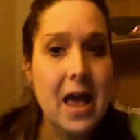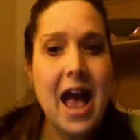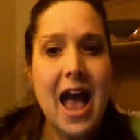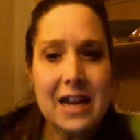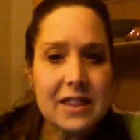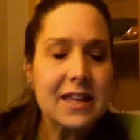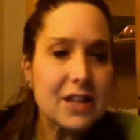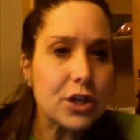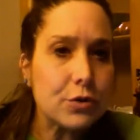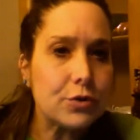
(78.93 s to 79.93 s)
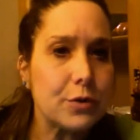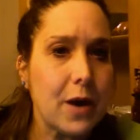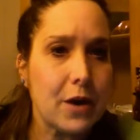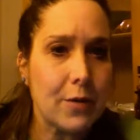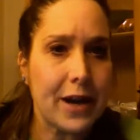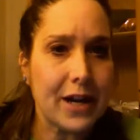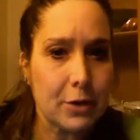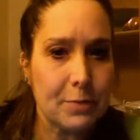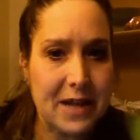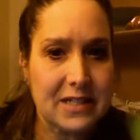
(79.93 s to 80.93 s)
anything that you do on a regular
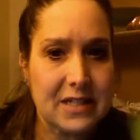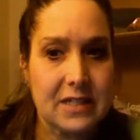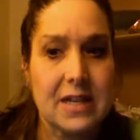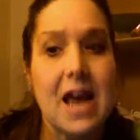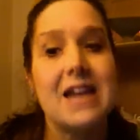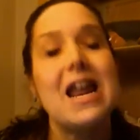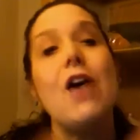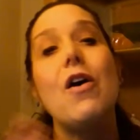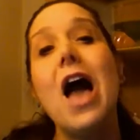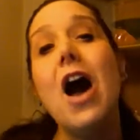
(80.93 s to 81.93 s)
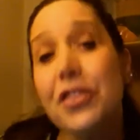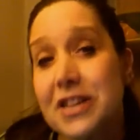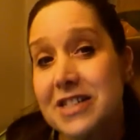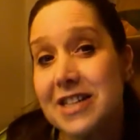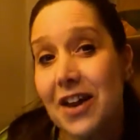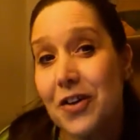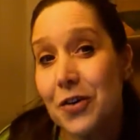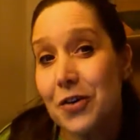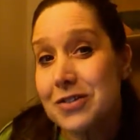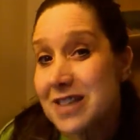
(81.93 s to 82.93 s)
basis. Now, healthy
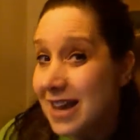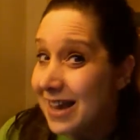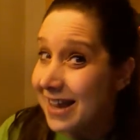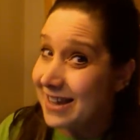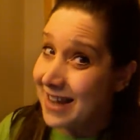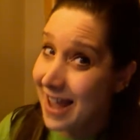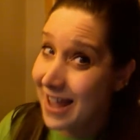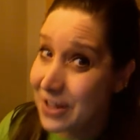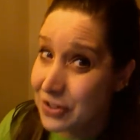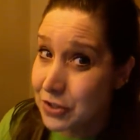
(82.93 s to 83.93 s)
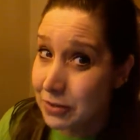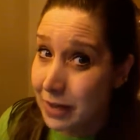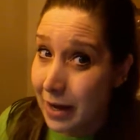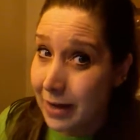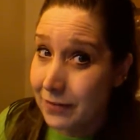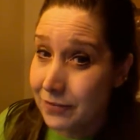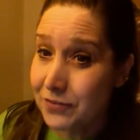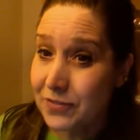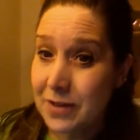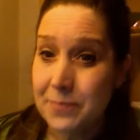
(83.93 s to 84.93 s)
cycles enhance your life,
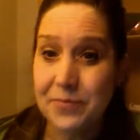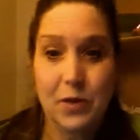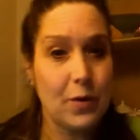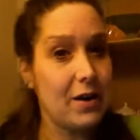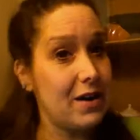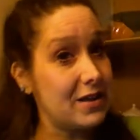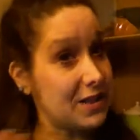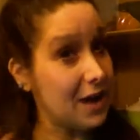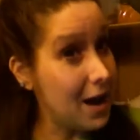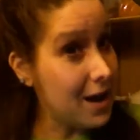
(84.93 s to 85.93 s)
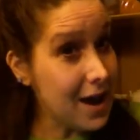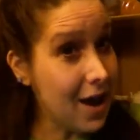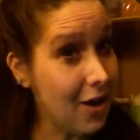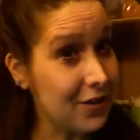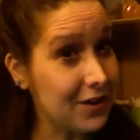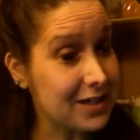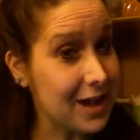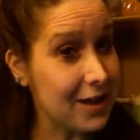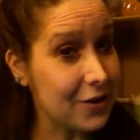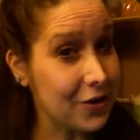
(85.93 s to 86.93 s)
whereas unhealthy
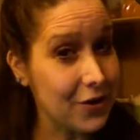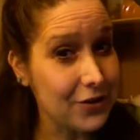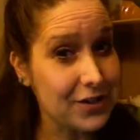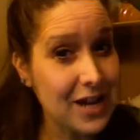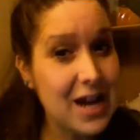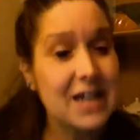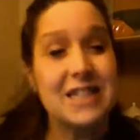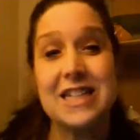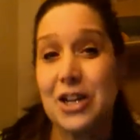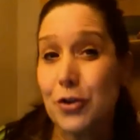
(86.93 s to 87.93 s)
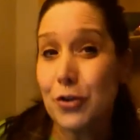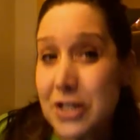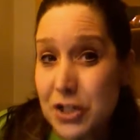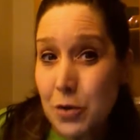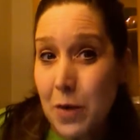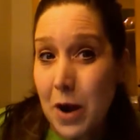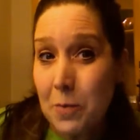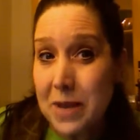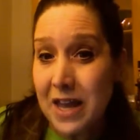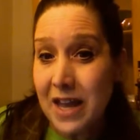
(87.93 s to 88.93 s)
cycles decrease your
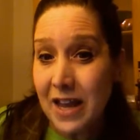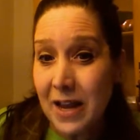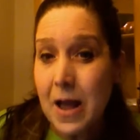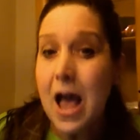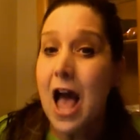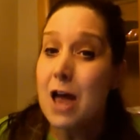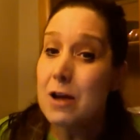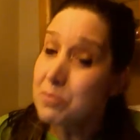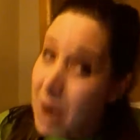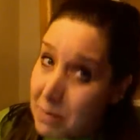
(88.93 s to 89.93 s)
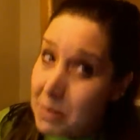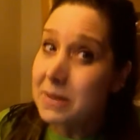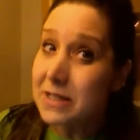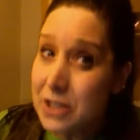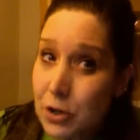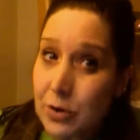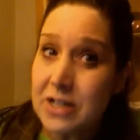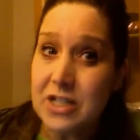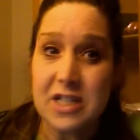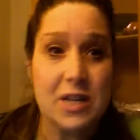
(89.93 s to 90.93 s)
well-being and probably
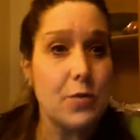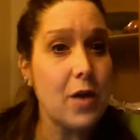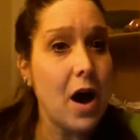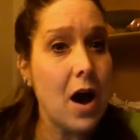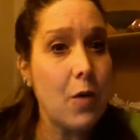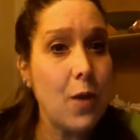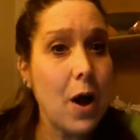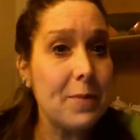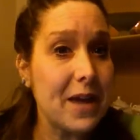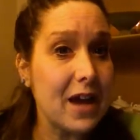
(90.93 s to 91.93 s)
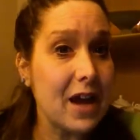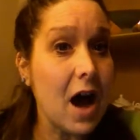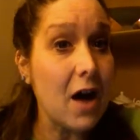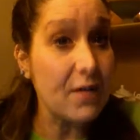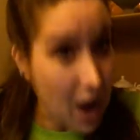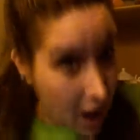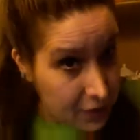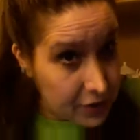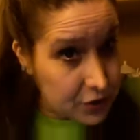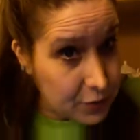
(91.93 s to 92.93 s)
decrease the well-being of
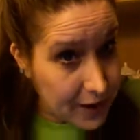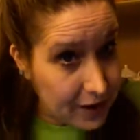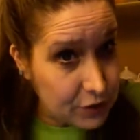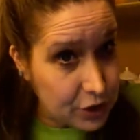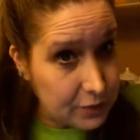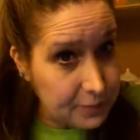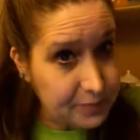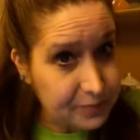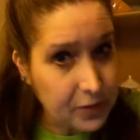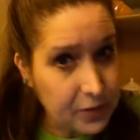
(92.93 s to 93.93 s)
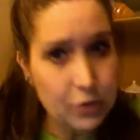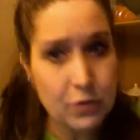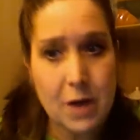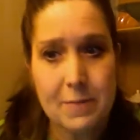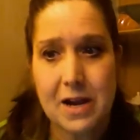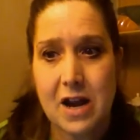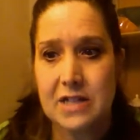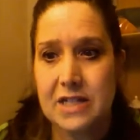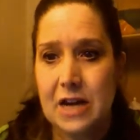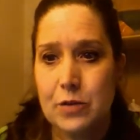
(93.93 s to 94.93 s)
others around you who you come in
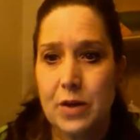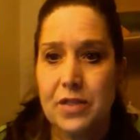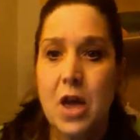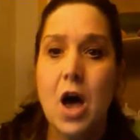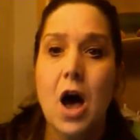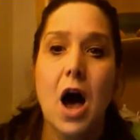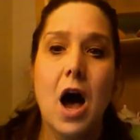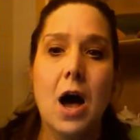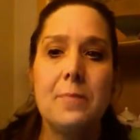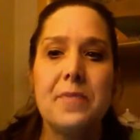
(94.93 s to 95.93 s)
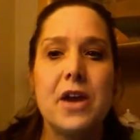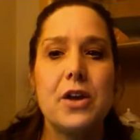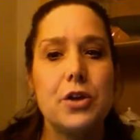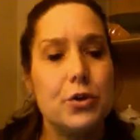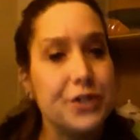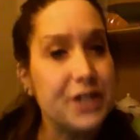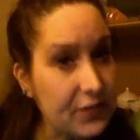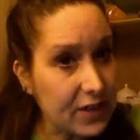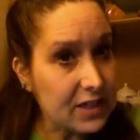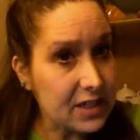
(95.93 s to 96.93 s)
contact with. Your
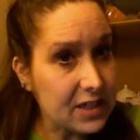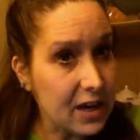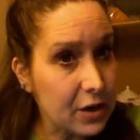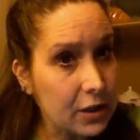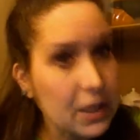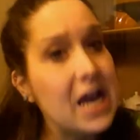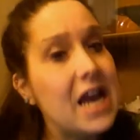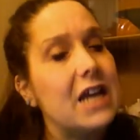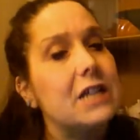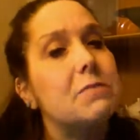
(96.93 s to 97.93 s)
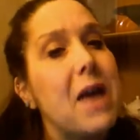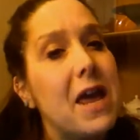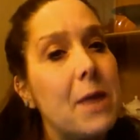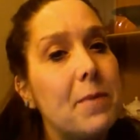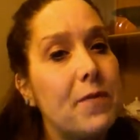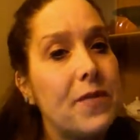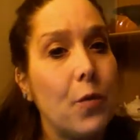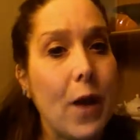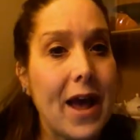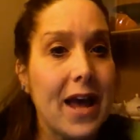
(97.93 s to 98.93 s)
deviant cycle is made up of the
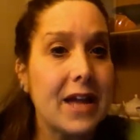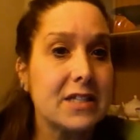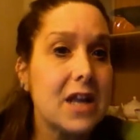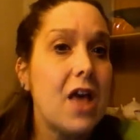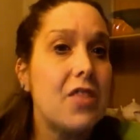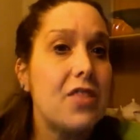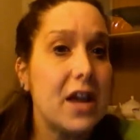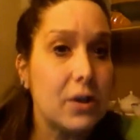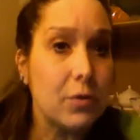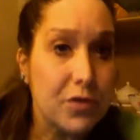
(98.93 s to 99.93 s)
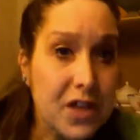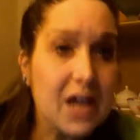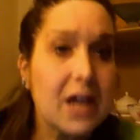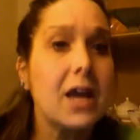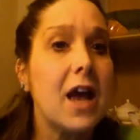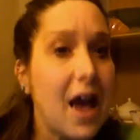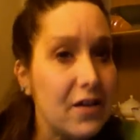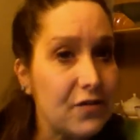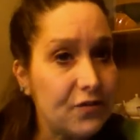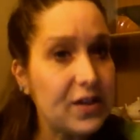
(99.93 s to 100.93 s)
ways that you think
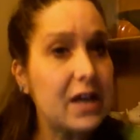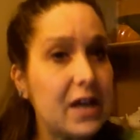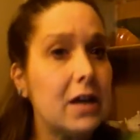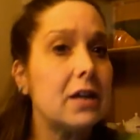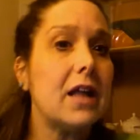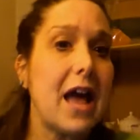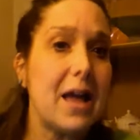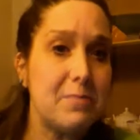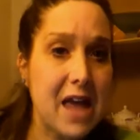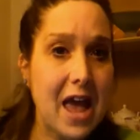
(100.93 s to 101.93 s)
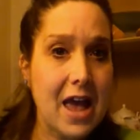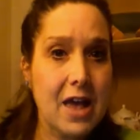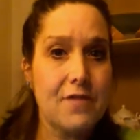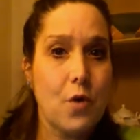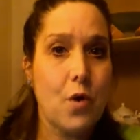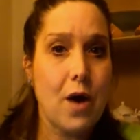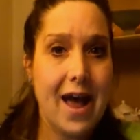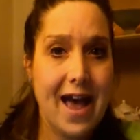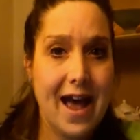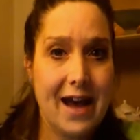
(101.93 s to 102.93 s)
and feel and behave or
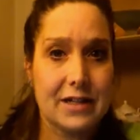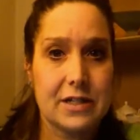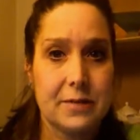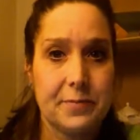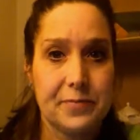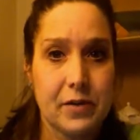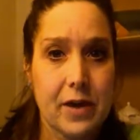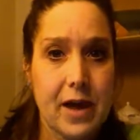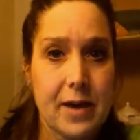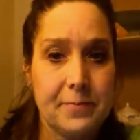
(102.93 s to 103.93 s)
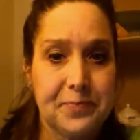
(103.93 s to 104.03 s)
act. Okay?